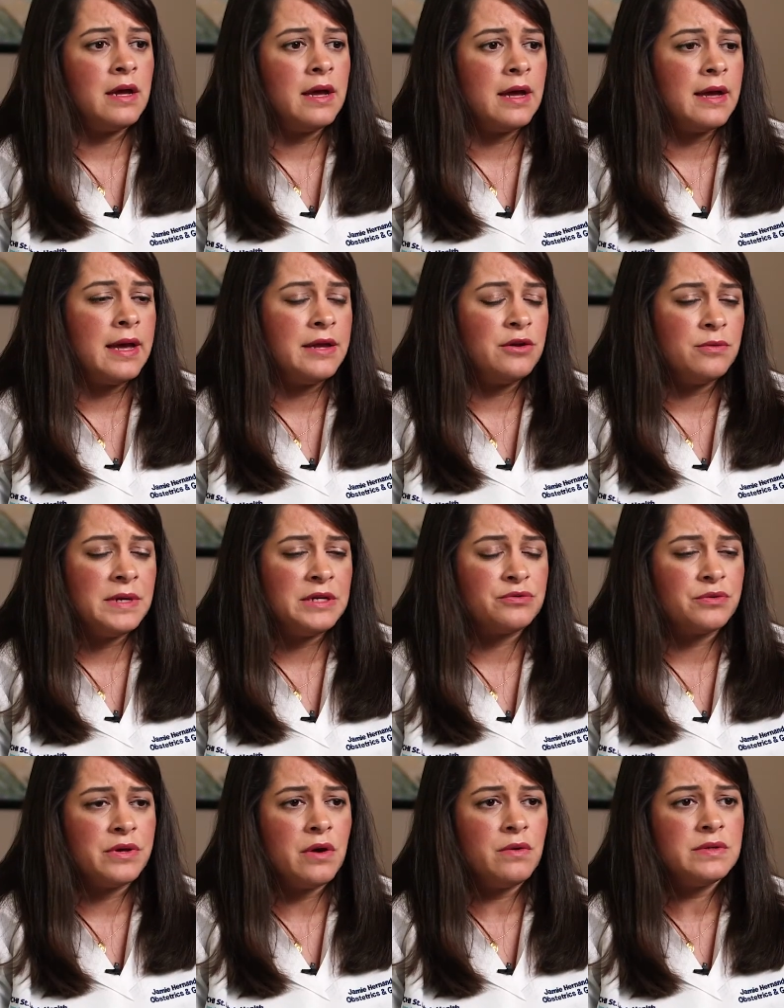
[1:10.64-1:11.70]
uh,
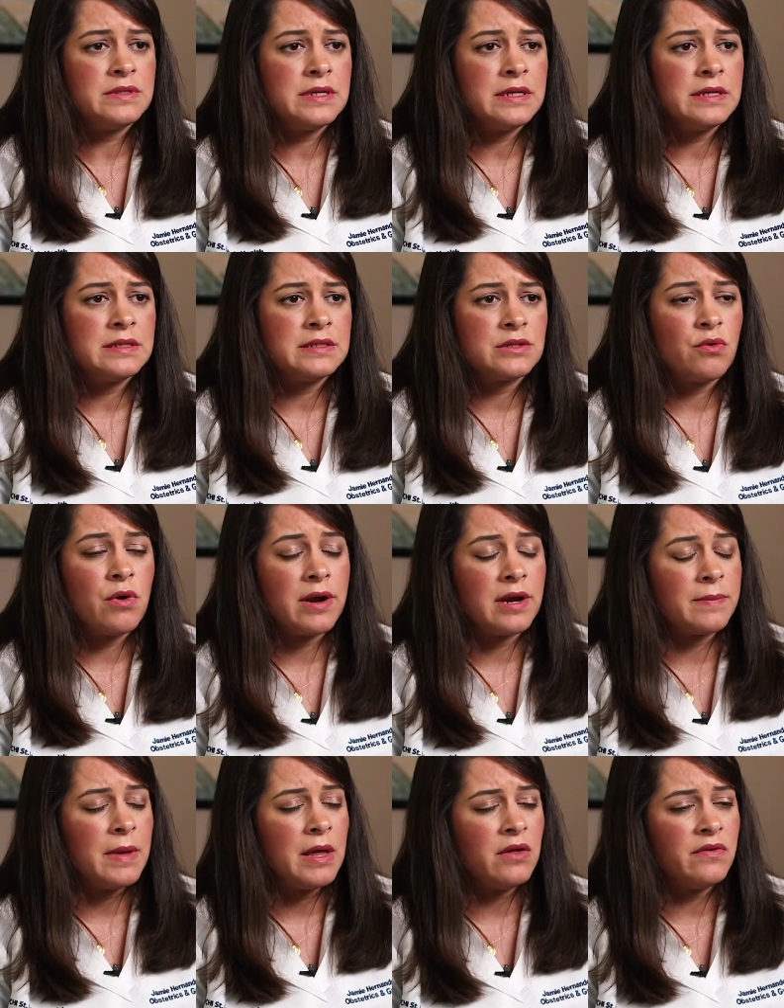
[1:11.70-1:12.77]
endometriosis,
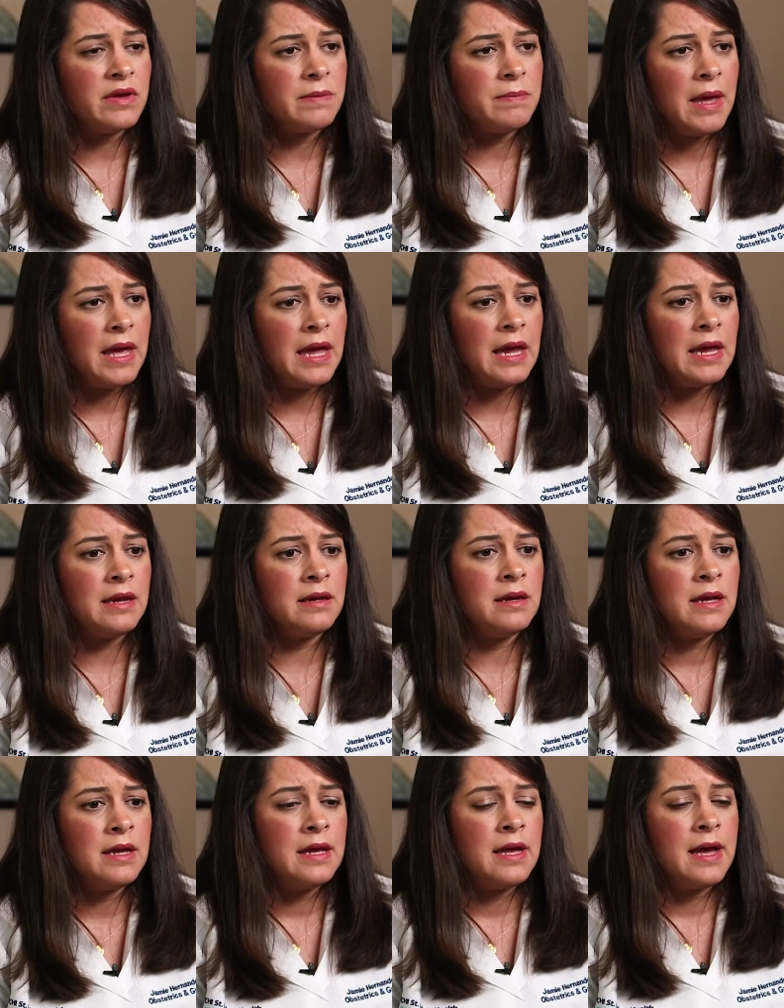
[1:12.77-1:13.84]
chronic pelvic pain,
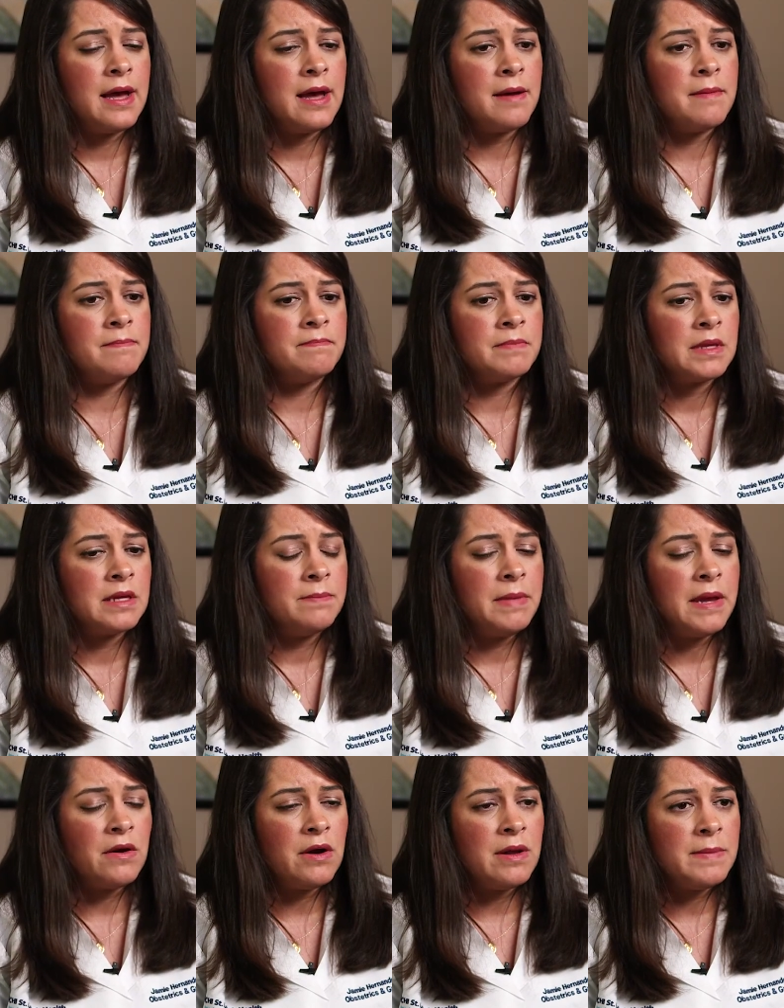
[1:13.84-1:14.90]
um,
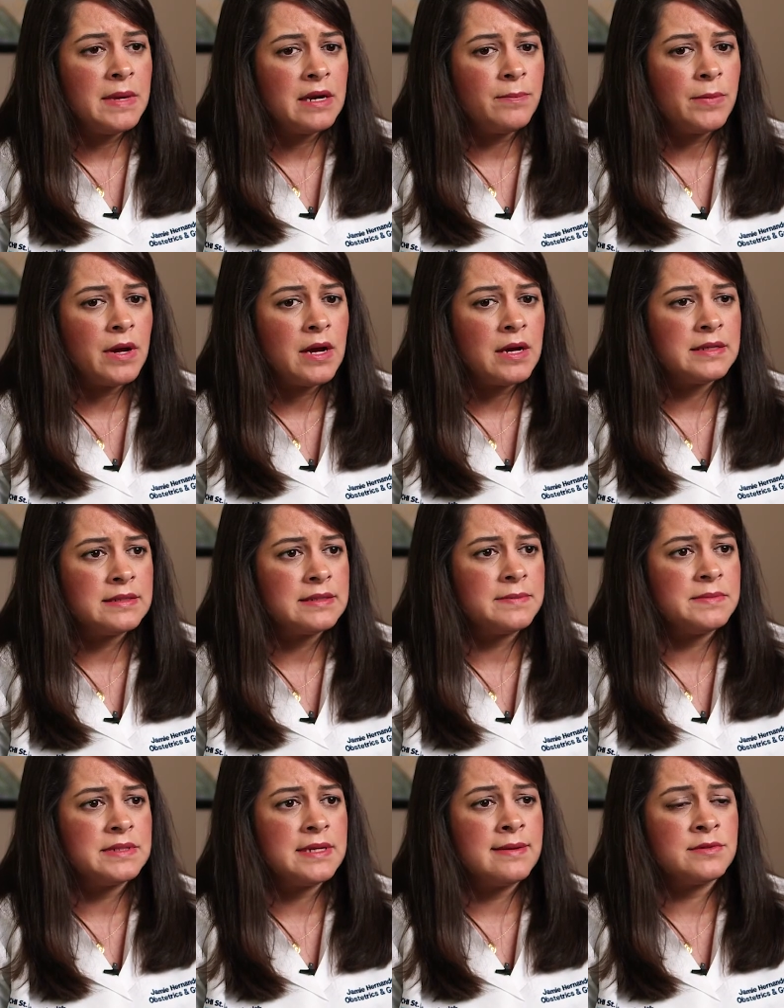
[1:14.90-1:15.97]
perimenopause
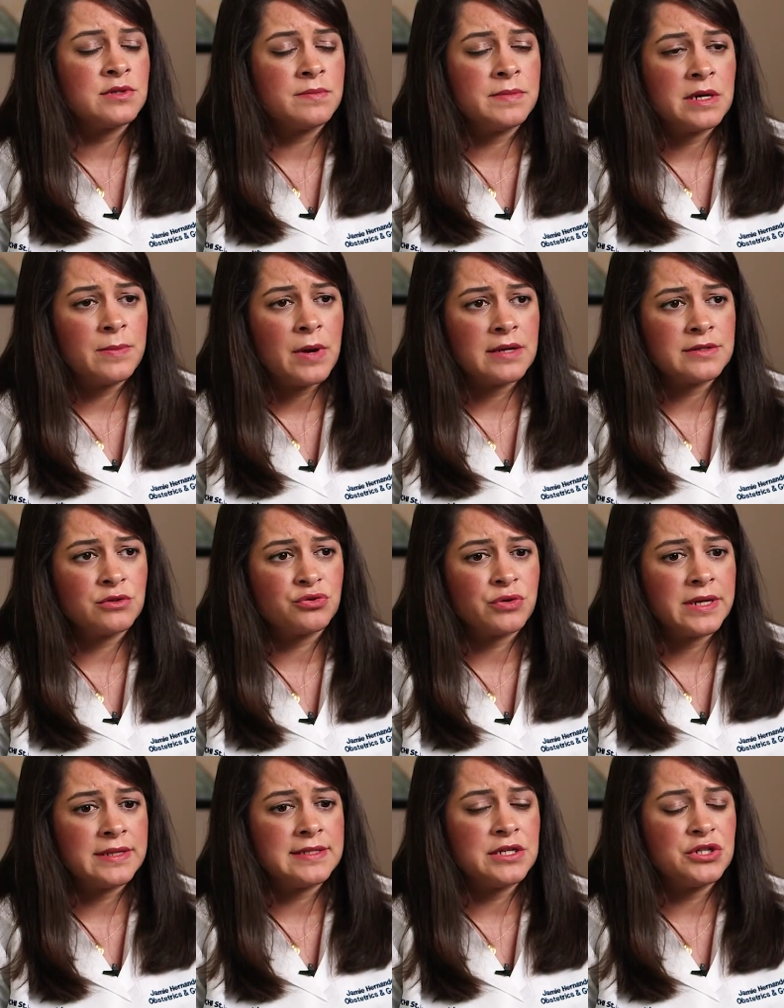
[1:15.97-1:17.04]
symptoms or menopausal
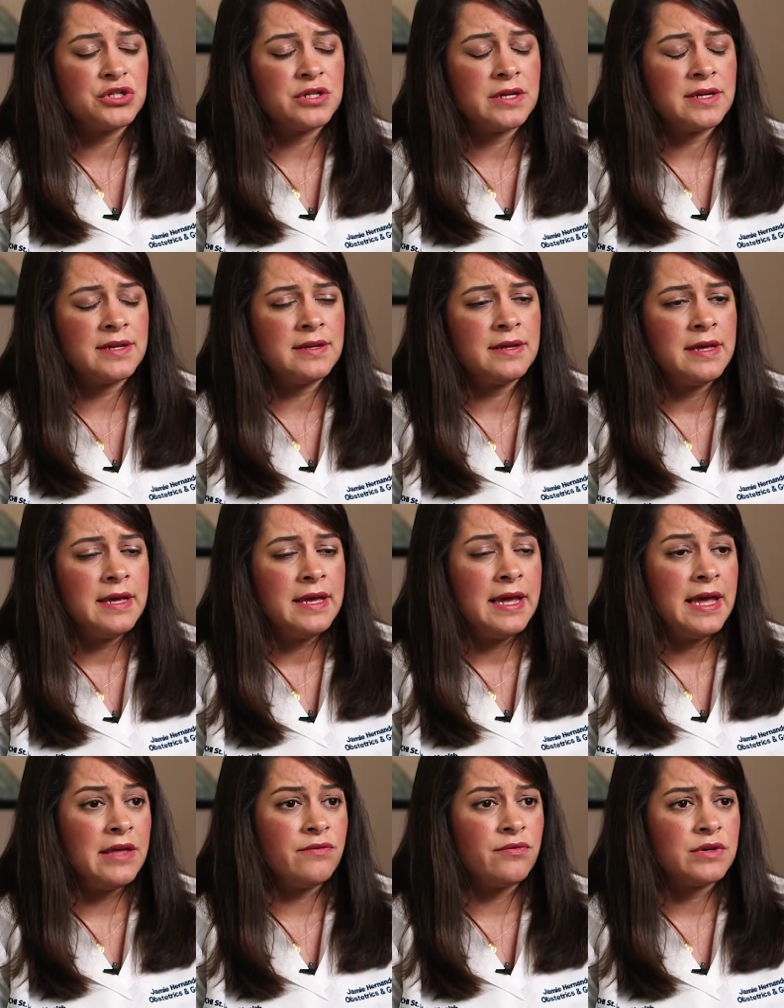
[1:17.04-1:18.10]
transition,
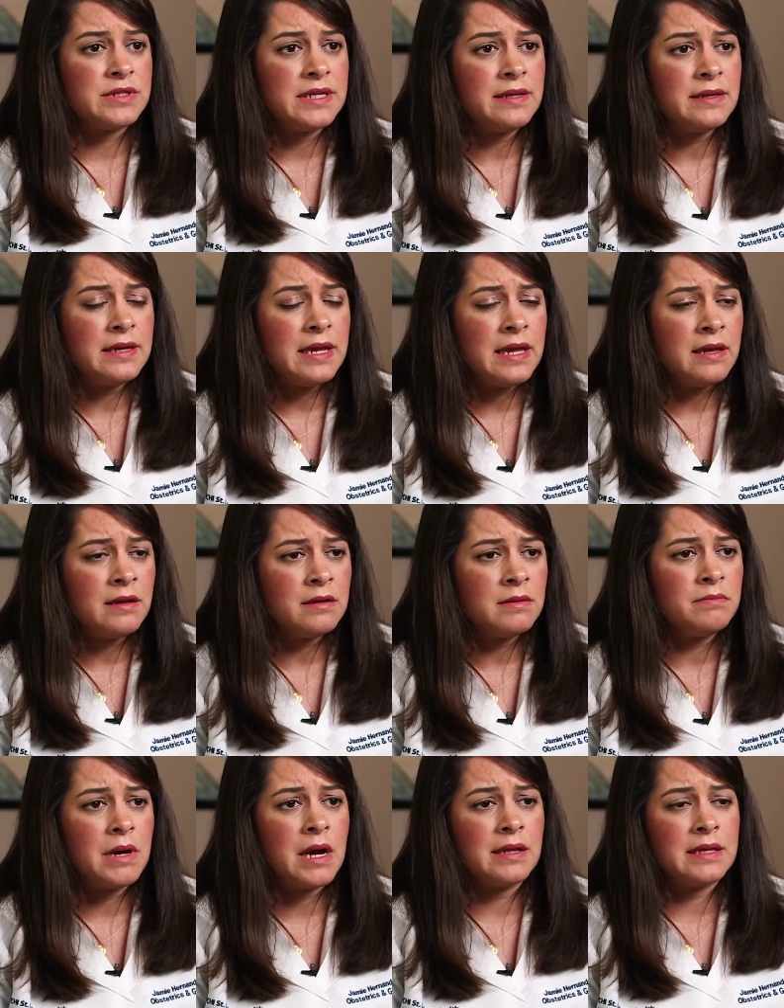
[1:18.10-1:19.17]
infertility,
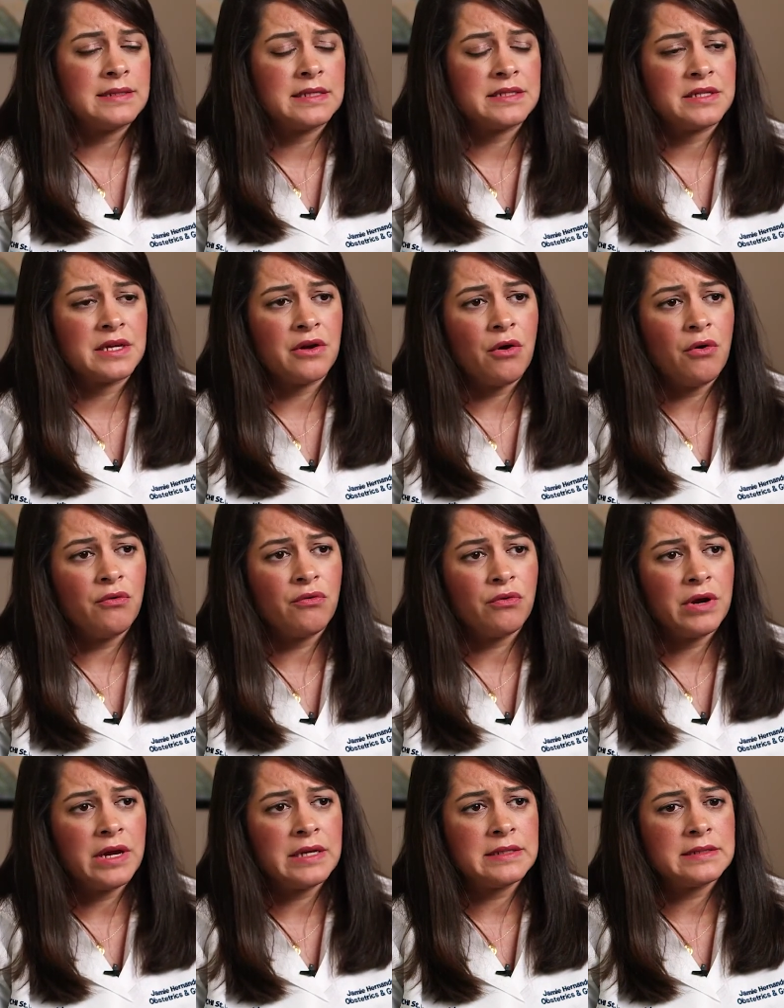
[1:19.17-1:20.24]
polycystic
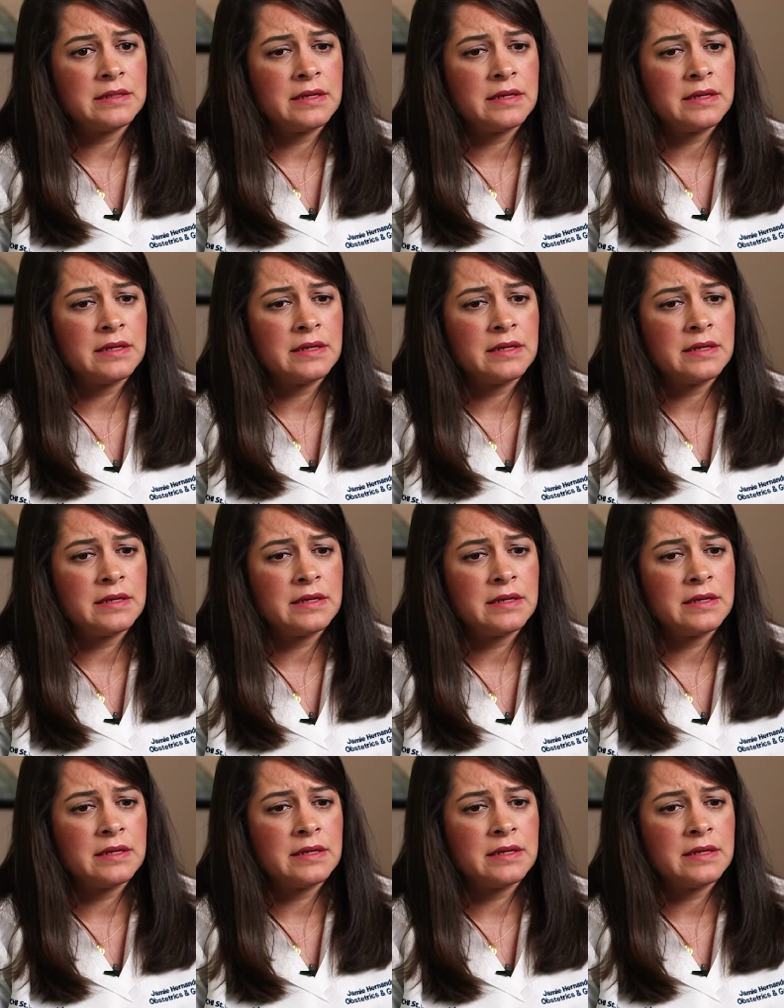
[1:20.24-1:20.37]
ovaries,